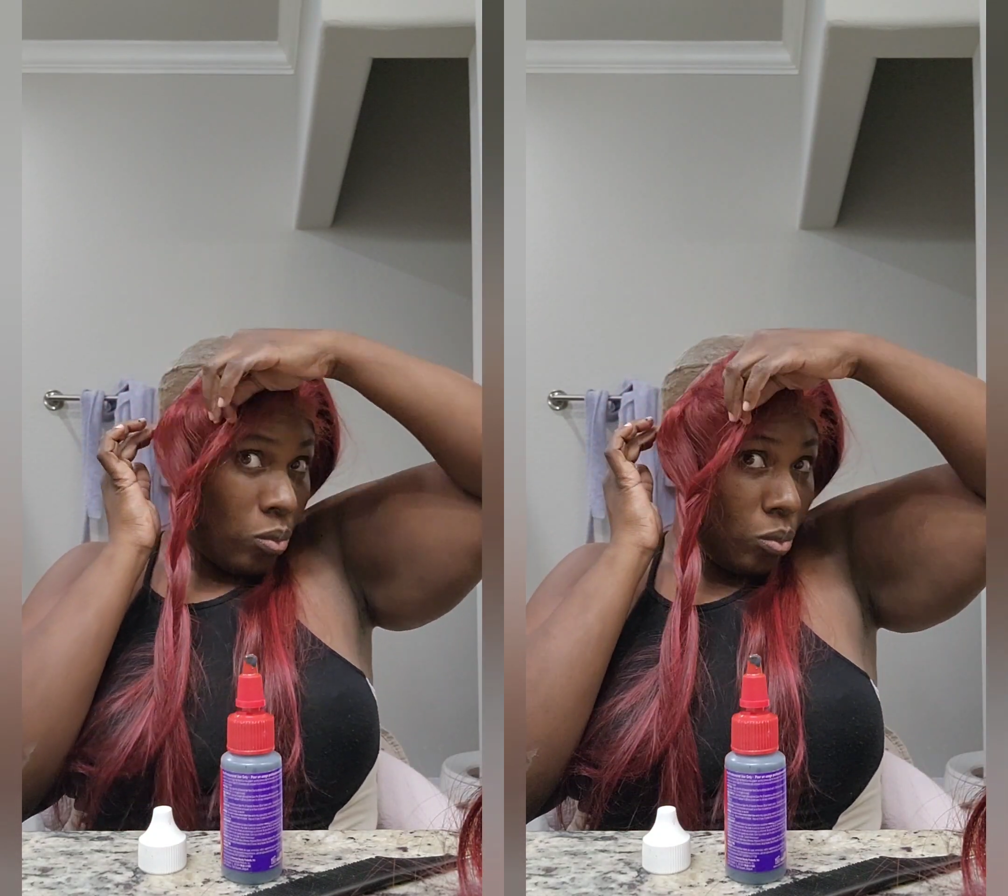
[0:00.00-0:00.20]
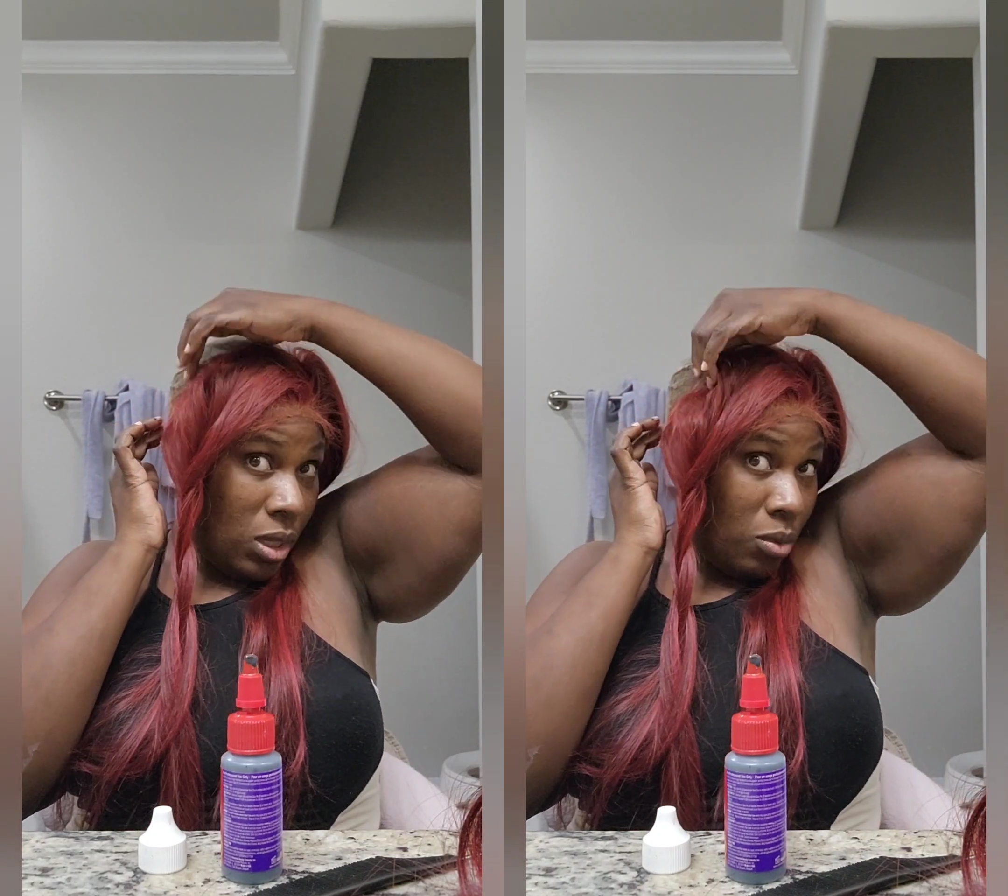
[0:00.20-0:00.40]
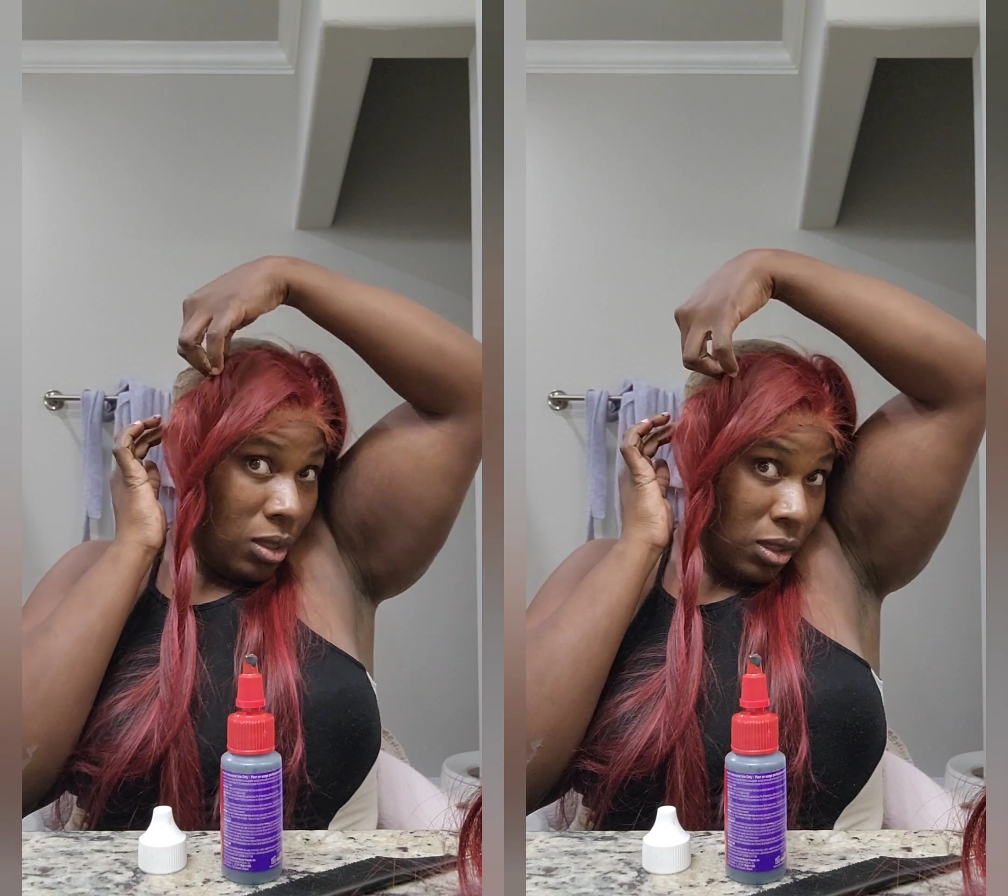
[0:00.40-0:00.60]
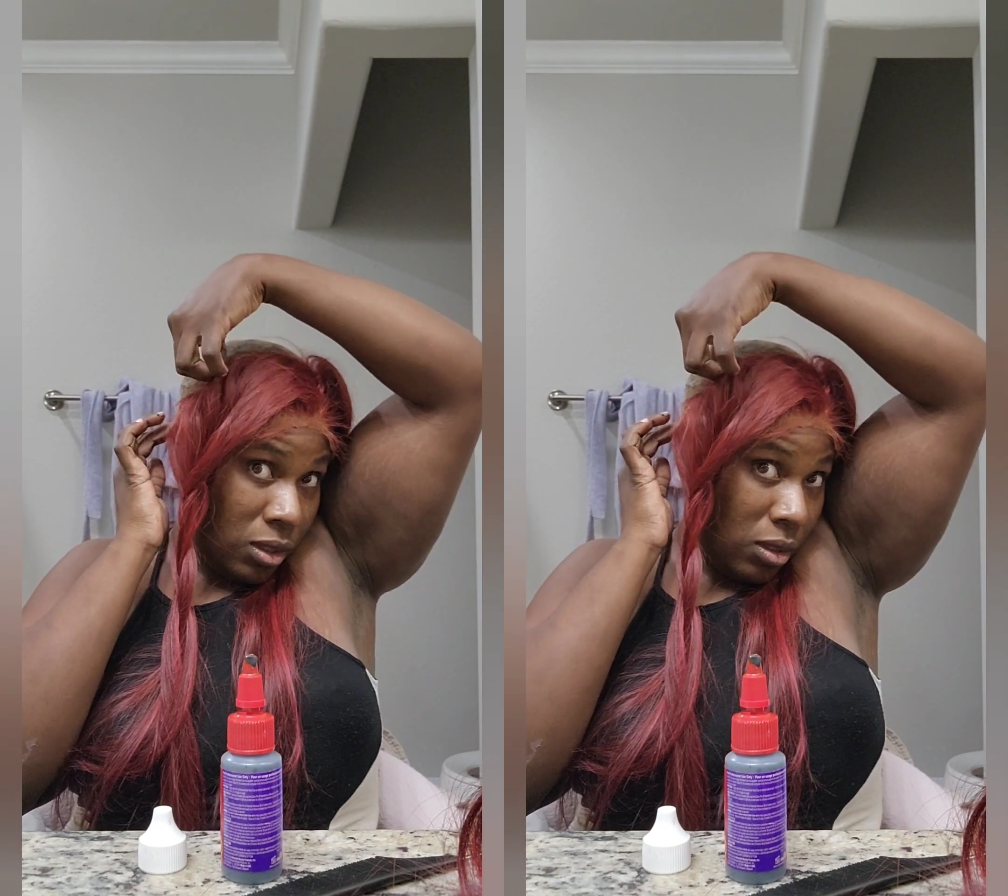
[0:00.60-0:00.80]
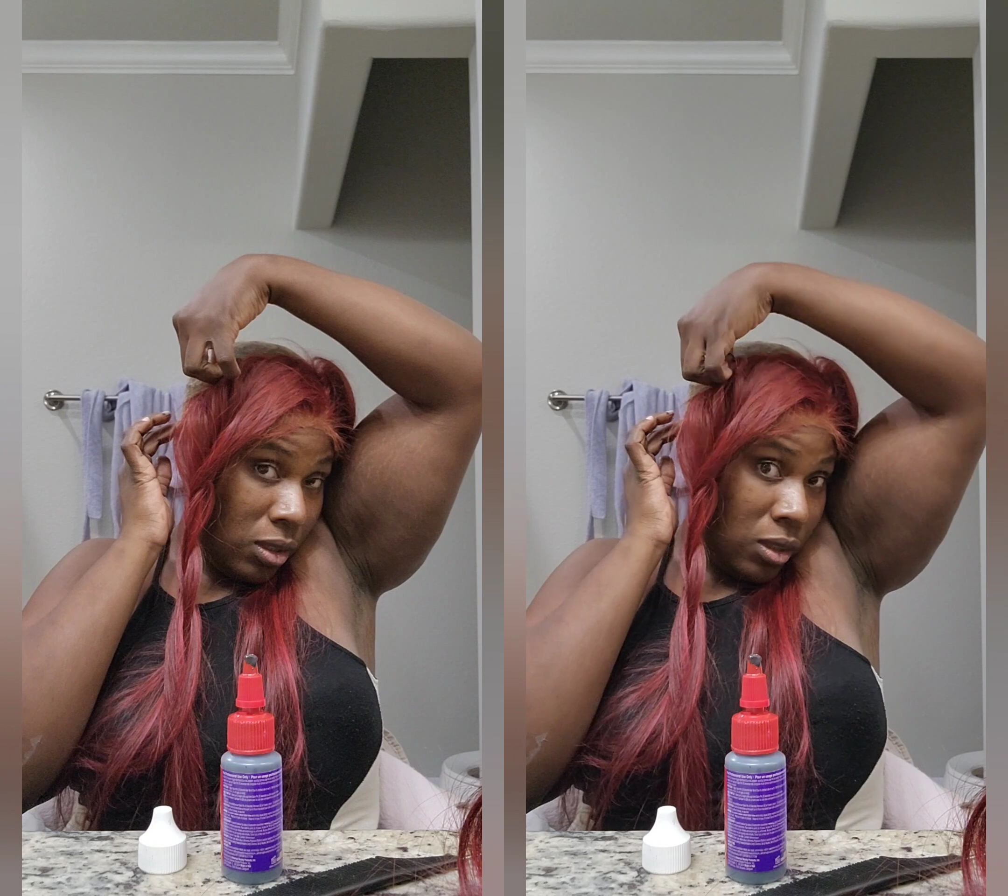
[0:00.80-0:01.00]
press it
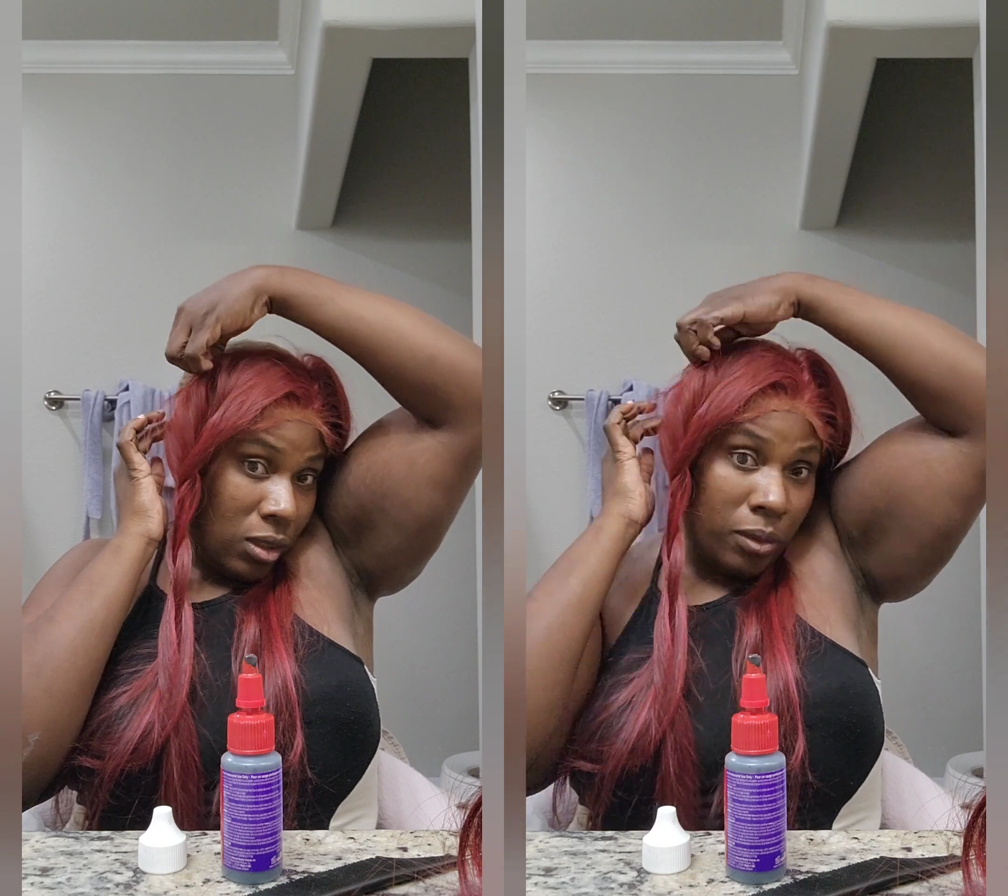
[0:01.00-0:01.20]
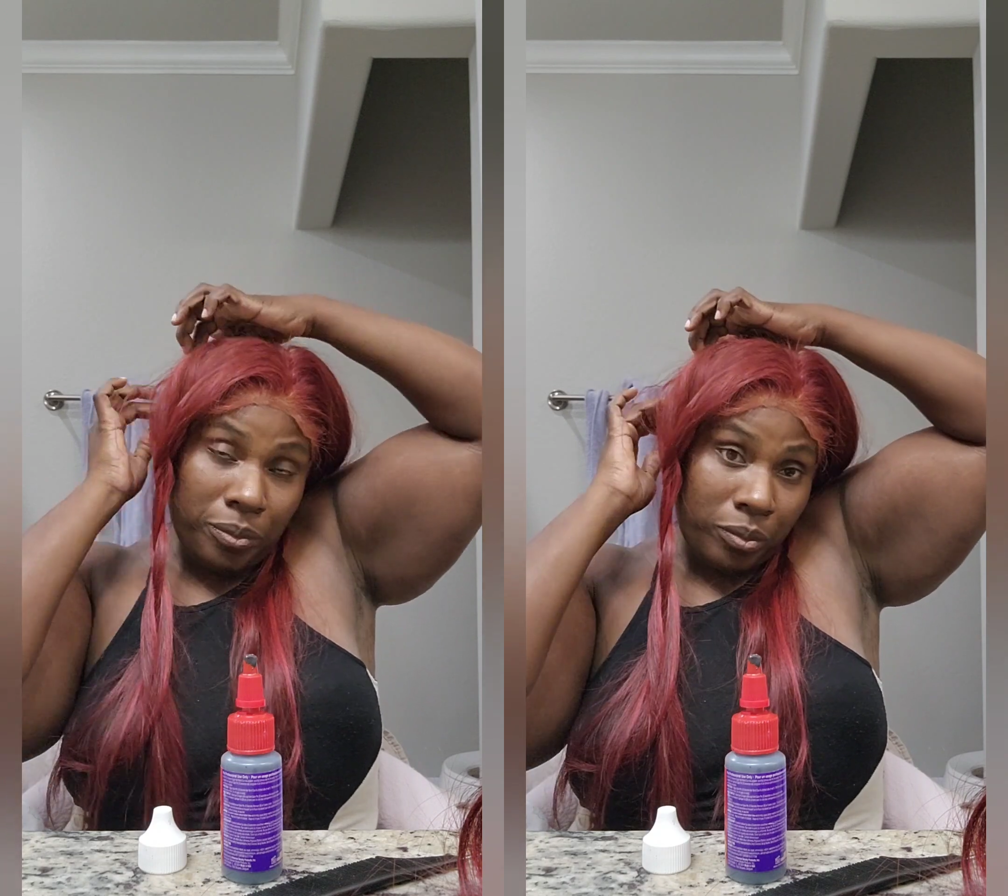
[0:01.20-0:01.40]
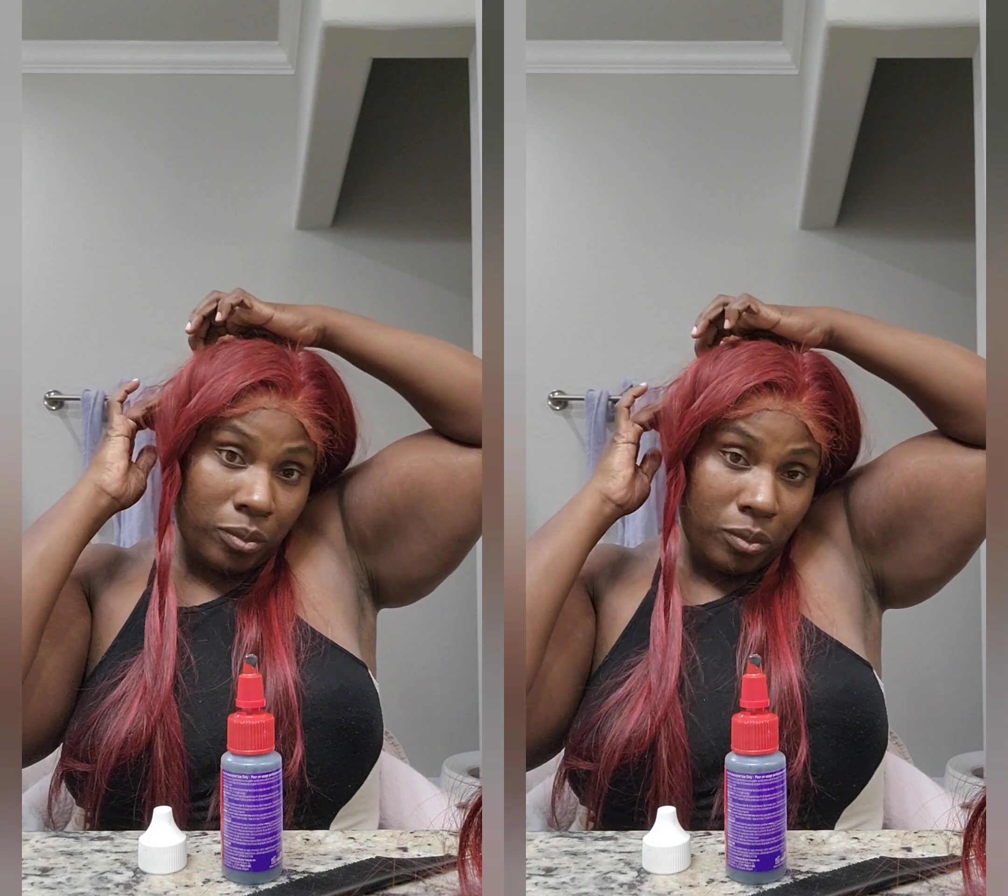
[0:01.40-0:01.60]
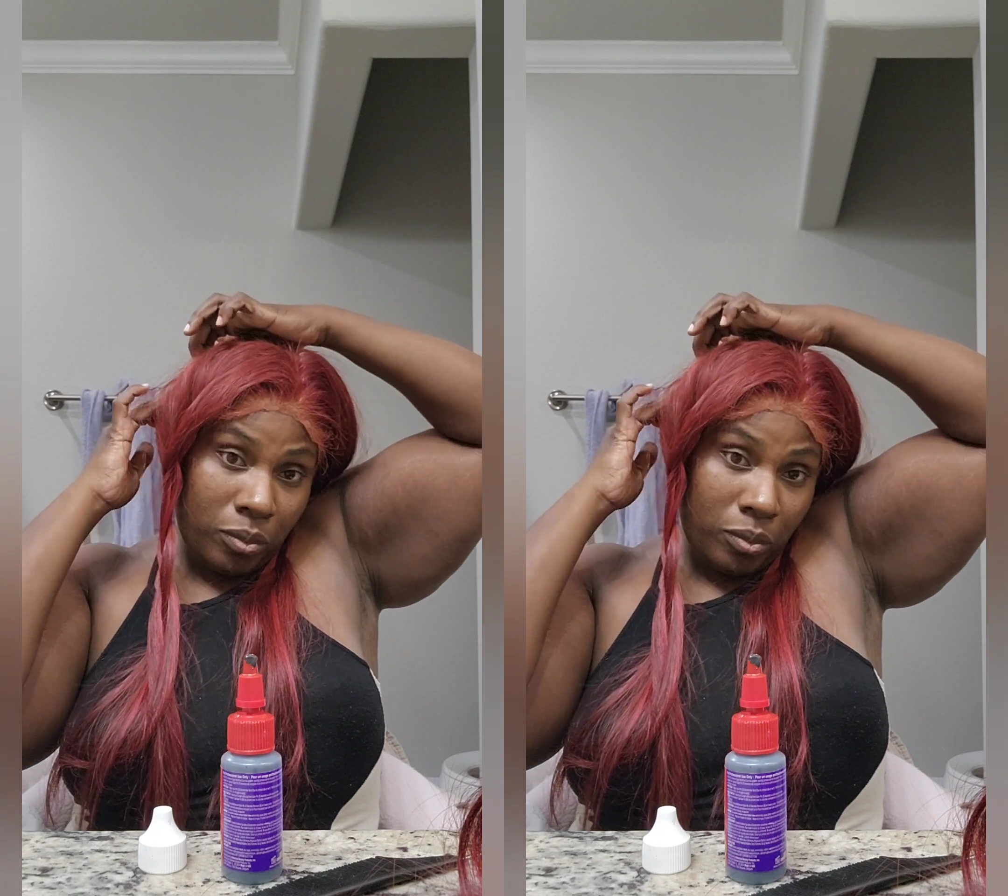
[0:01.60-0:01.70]
into the glue.